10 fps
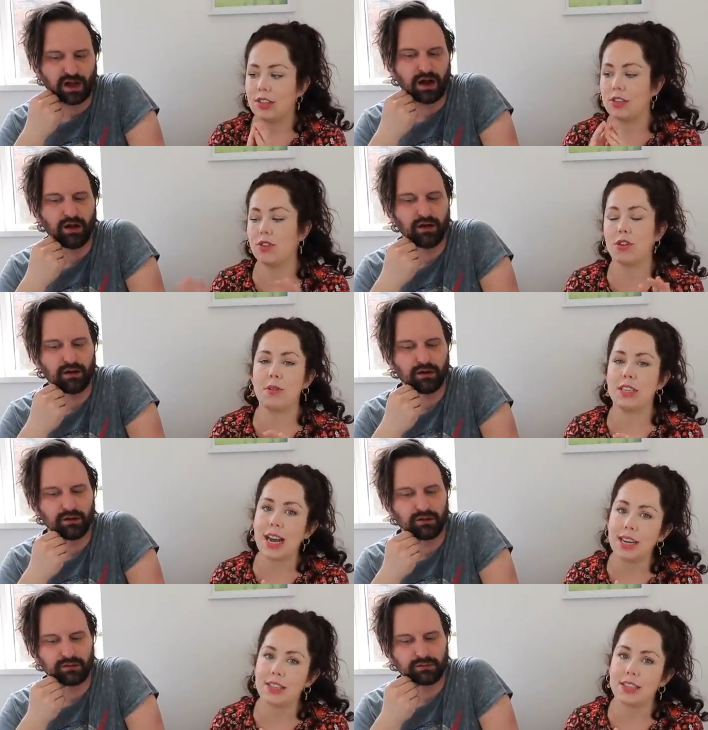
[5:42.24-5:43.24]
Speaker 1: it's ah. not going to be a
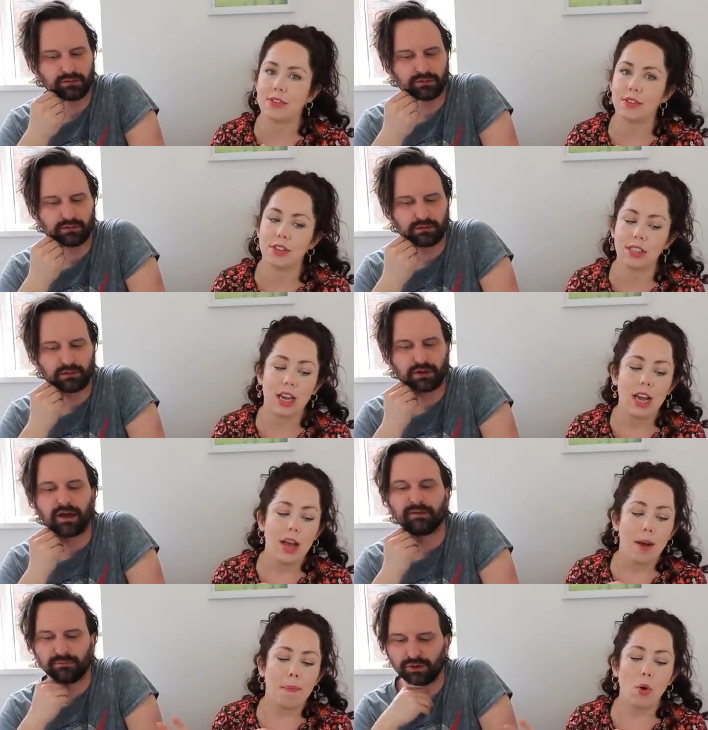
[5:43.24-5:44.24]
taste difference.
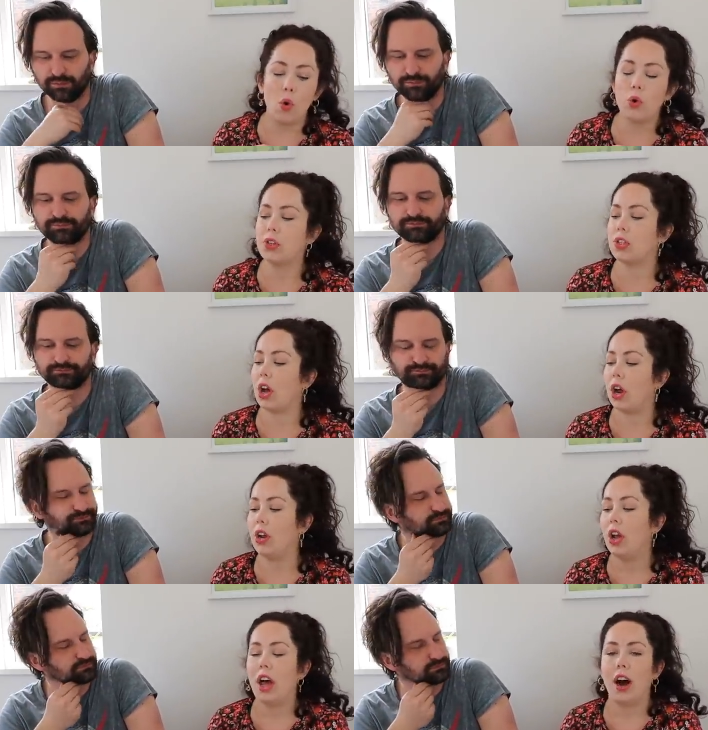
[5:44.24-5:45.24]
Okay, but cool. also,
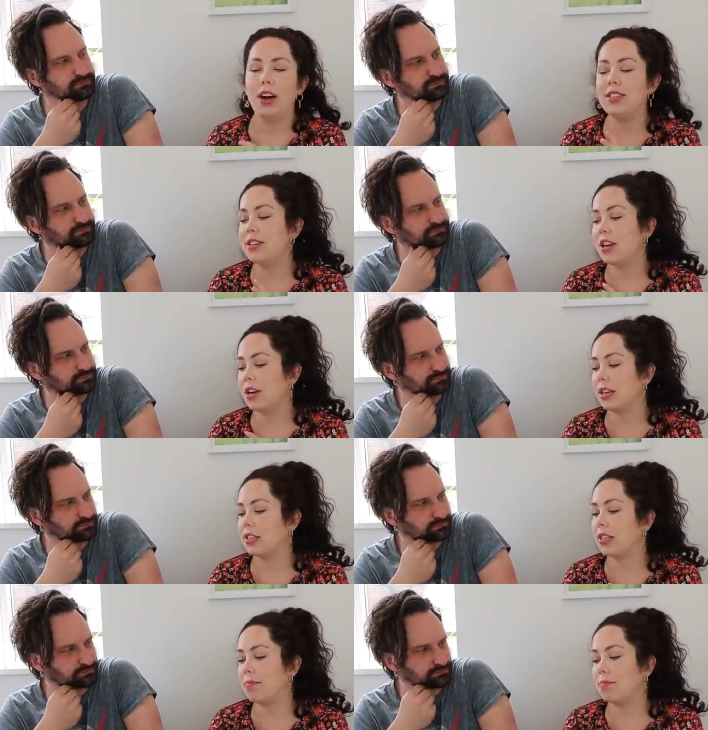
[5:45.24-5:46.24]
I don't know, like
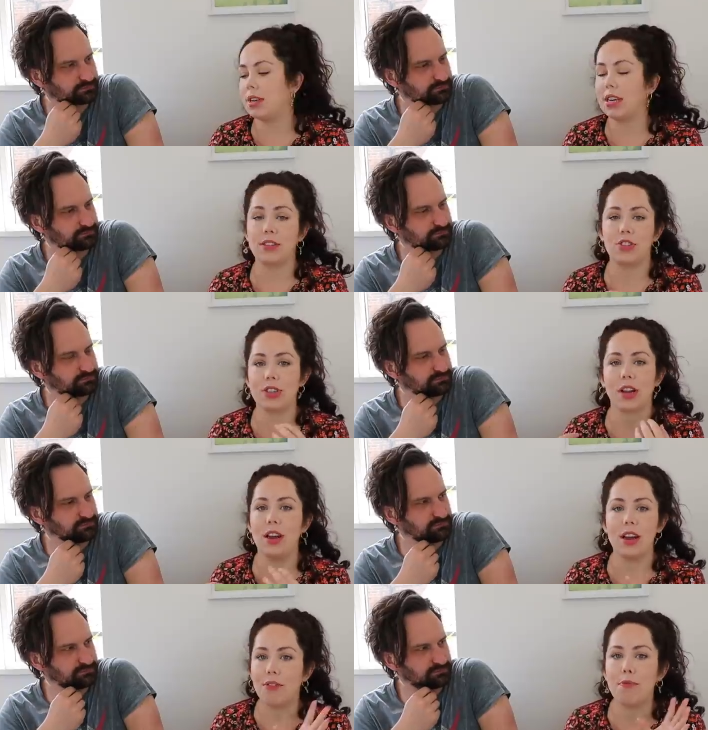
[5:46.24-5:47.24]
some kids just
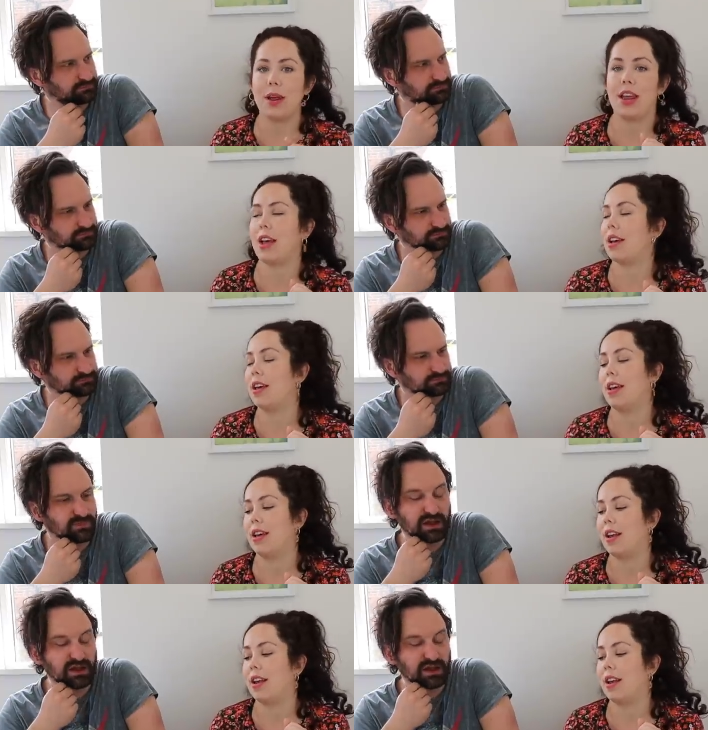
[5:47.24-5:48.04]
love pink.